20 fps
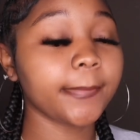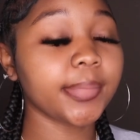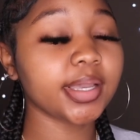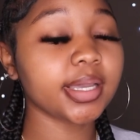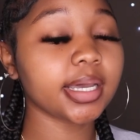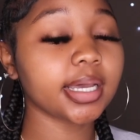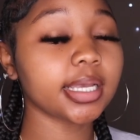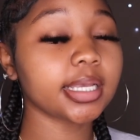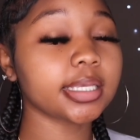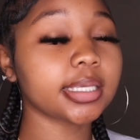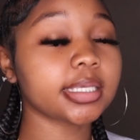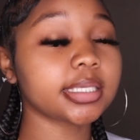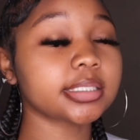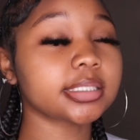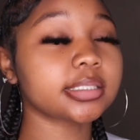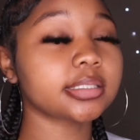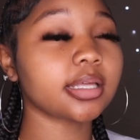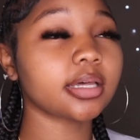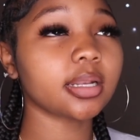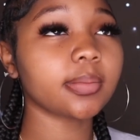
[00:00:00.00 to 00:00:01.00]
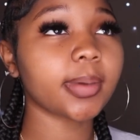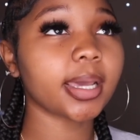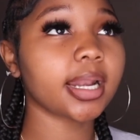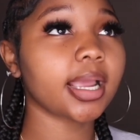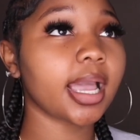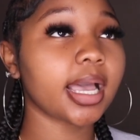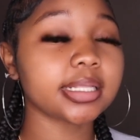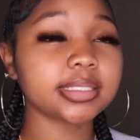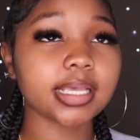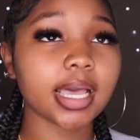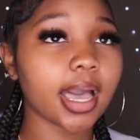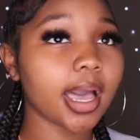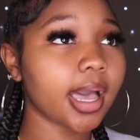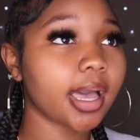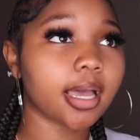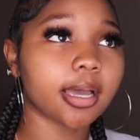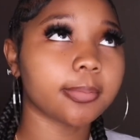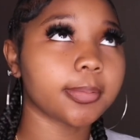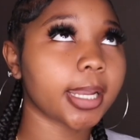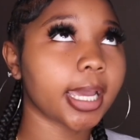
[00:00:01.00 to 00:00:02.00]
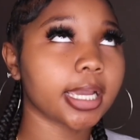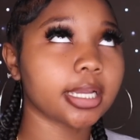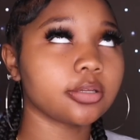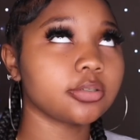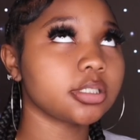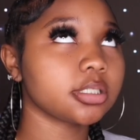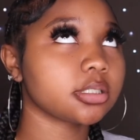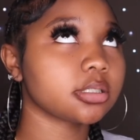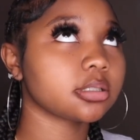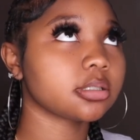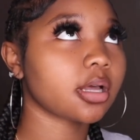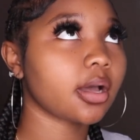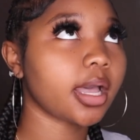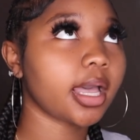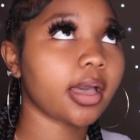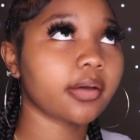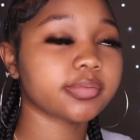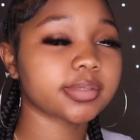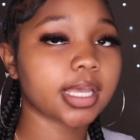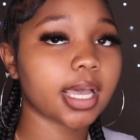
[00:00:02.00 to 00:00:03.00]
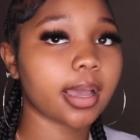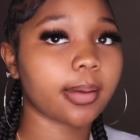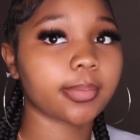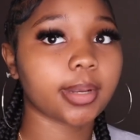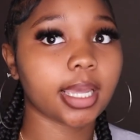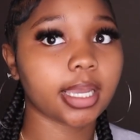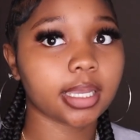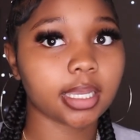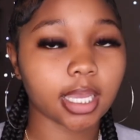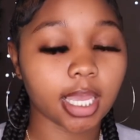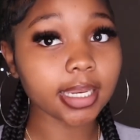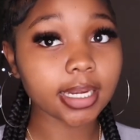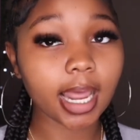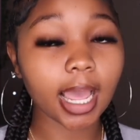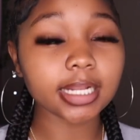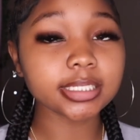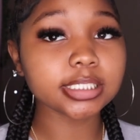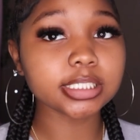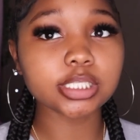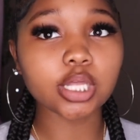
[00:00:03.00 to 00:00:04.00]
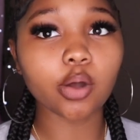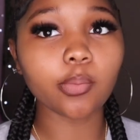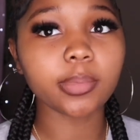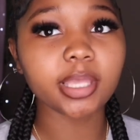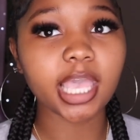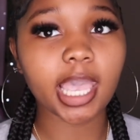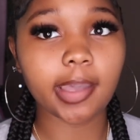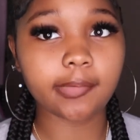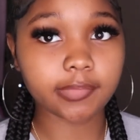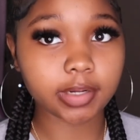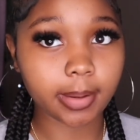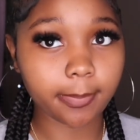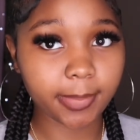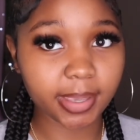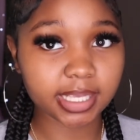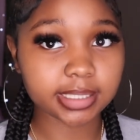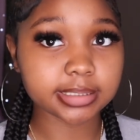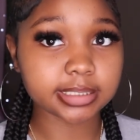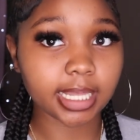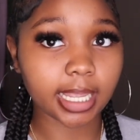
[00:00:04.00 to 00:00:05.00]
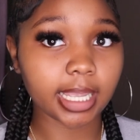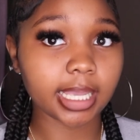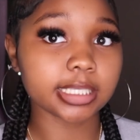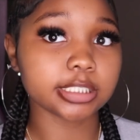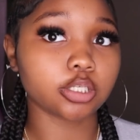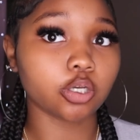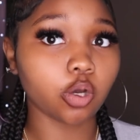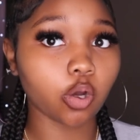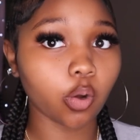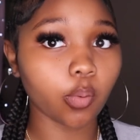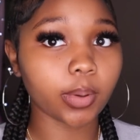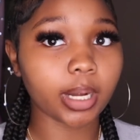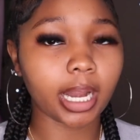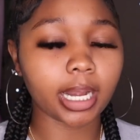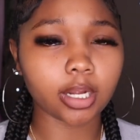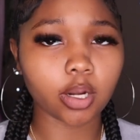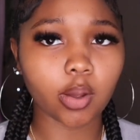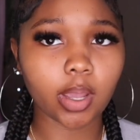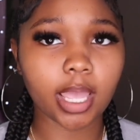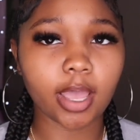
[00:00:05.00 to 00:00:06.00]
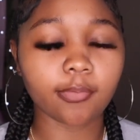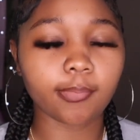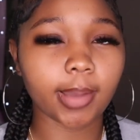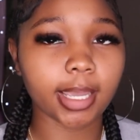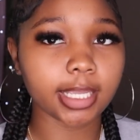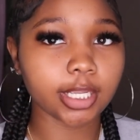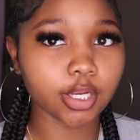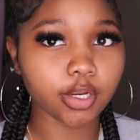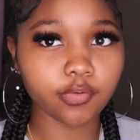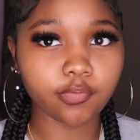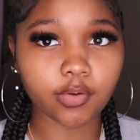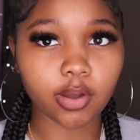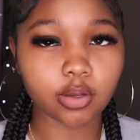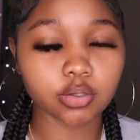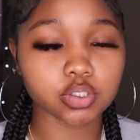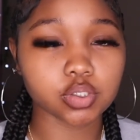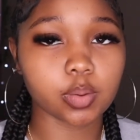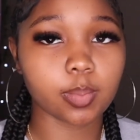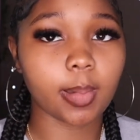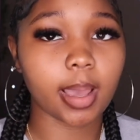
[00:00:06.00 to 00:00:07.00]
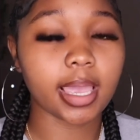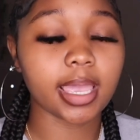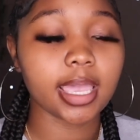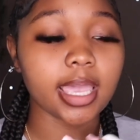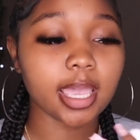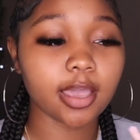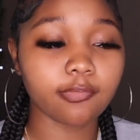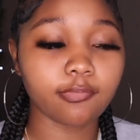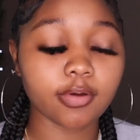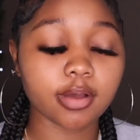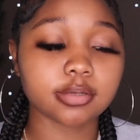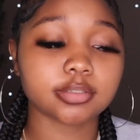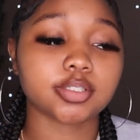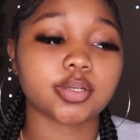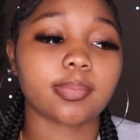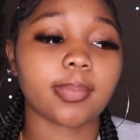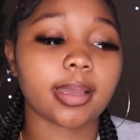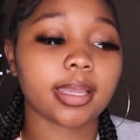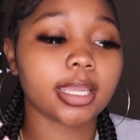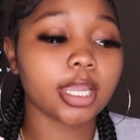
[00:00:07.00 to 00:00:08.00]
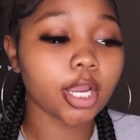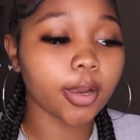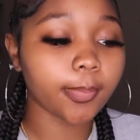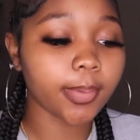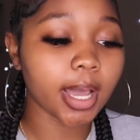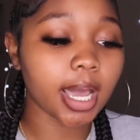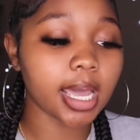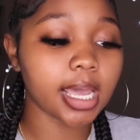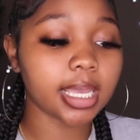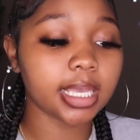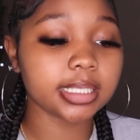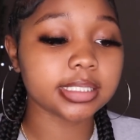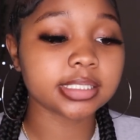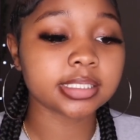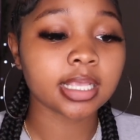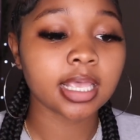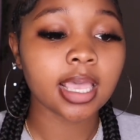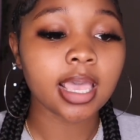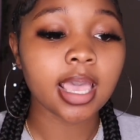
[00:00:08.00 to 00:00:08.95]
because don't nobody got time like you just don't have time like i just don't be having the best day at school when i don't have my earphones or my headphones or my airpods